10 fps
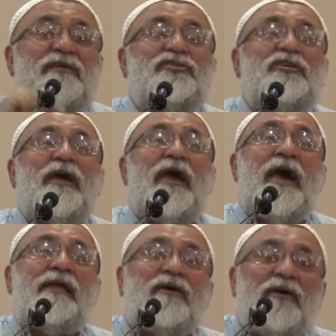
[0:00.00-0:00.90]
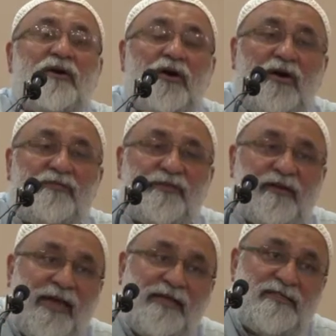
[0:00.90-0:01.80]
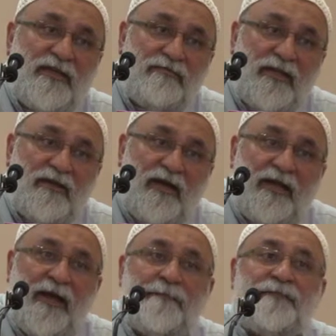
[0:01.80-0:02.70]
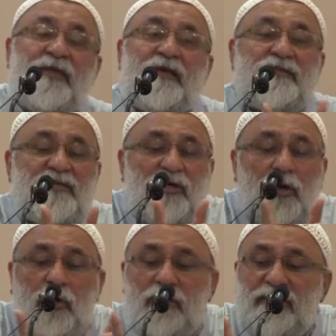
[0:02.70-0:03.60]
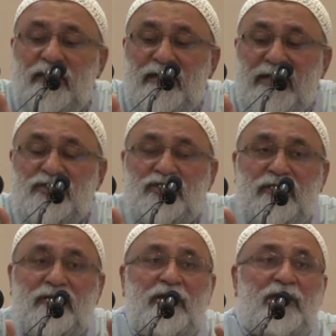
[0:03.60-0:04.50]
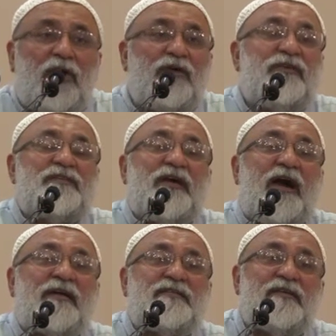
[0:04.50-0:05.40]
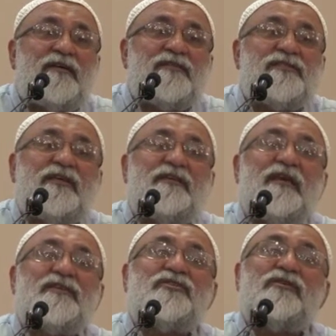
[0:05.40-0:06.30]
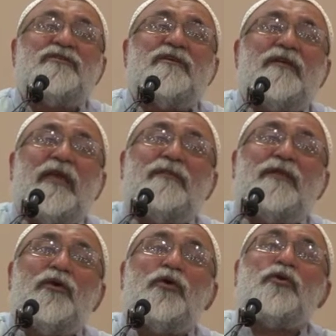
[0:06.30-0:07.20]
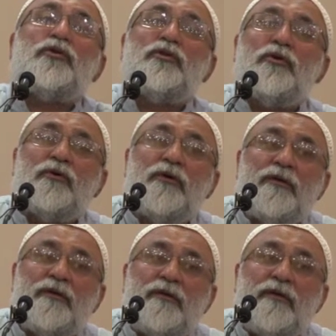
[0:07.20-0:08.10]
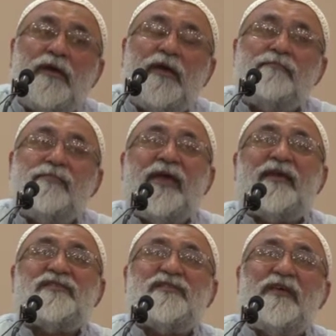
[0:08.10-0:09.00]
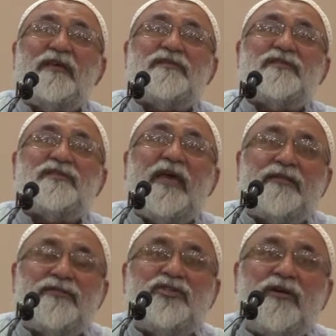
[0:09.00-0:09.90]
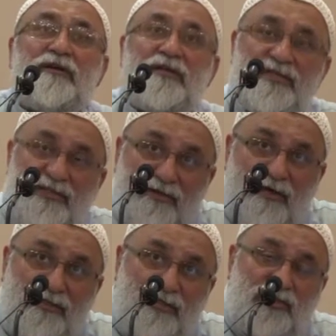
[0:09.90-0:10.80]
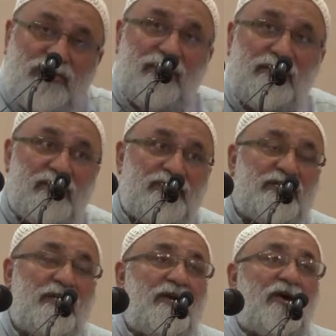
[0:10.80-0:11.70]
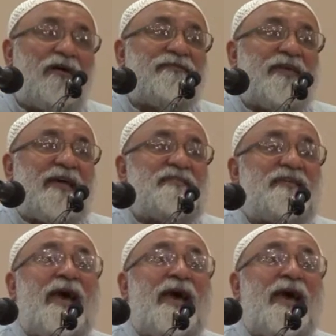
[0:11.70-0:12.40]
the jihad of writing bil-qalam. There's a whole collection of his articles that he has written in the Urdu magazines and journals, the religious journals of that